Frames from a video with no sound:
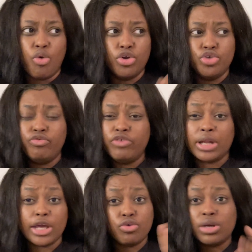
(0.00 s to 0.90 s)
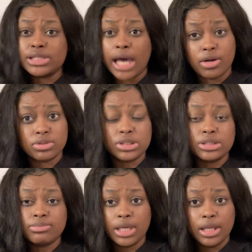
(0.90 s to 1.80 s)
or you feel like you're entitled to
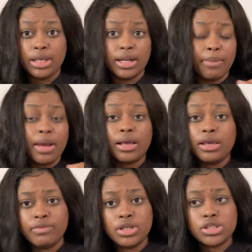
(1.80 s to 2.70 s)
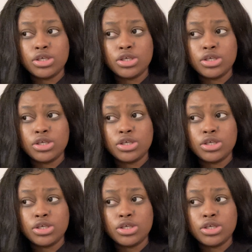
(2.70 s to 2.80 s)
some kitty and I'm not giving it